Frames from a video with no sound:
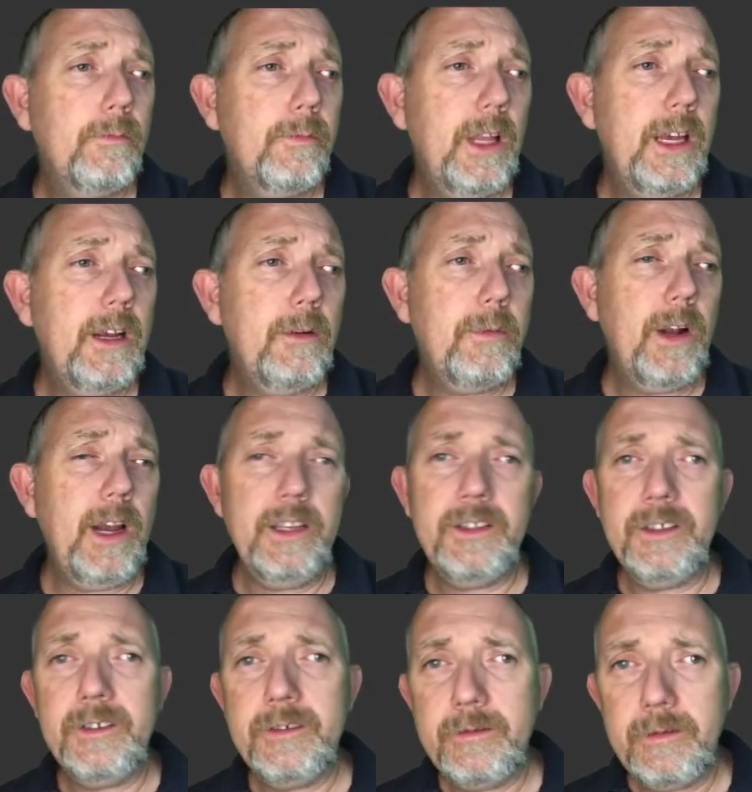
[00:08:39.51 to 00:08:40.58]
player
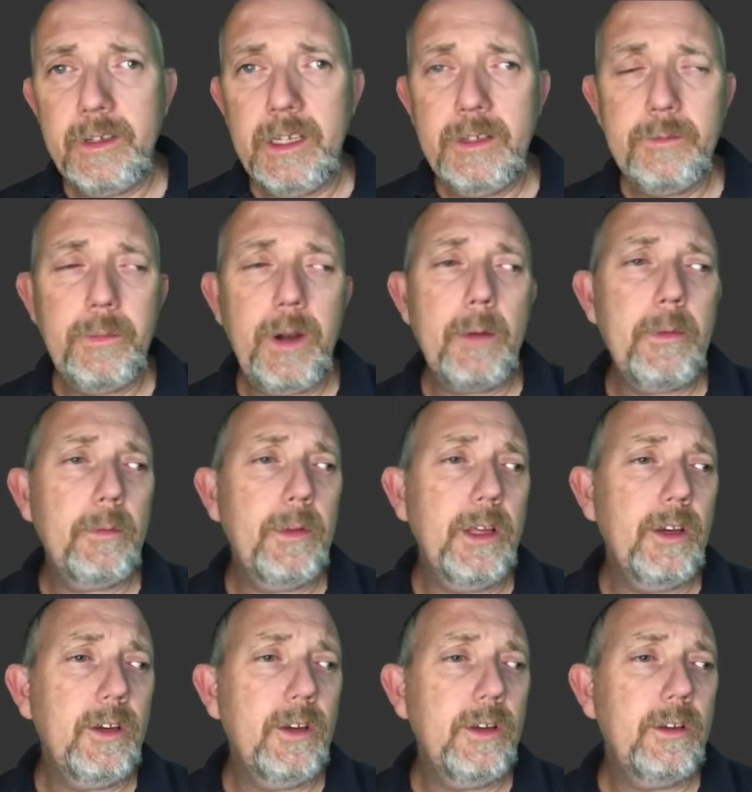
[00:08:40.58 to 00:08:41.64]
prices is probably
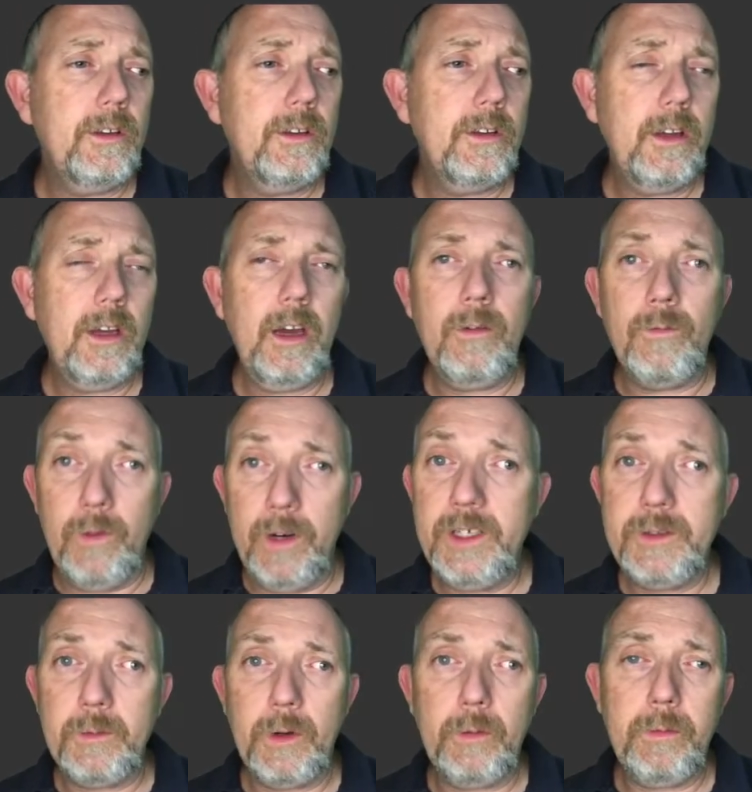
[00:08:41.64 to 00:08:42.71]
a good
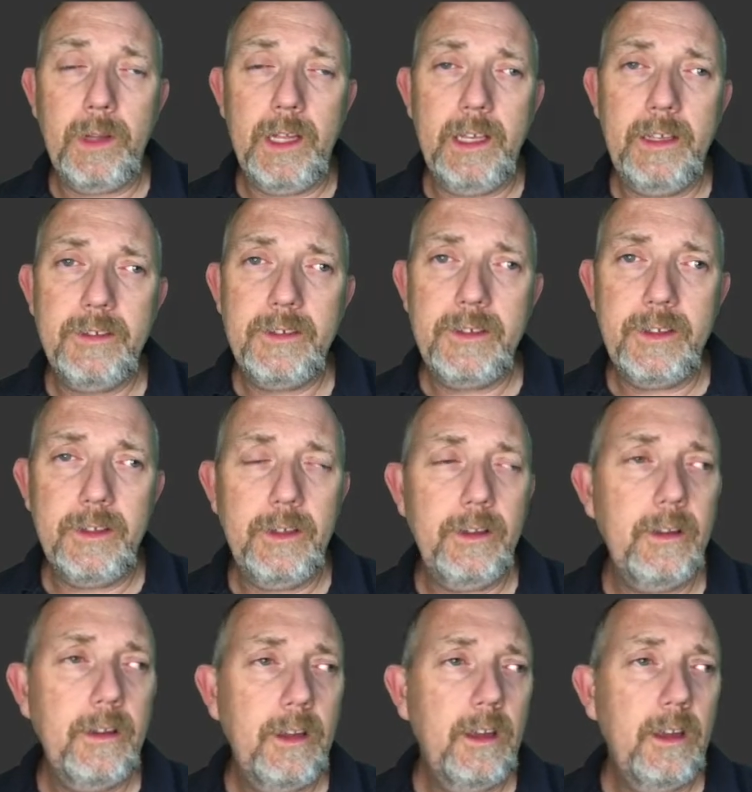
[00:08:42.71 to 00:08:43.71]
reasonable place to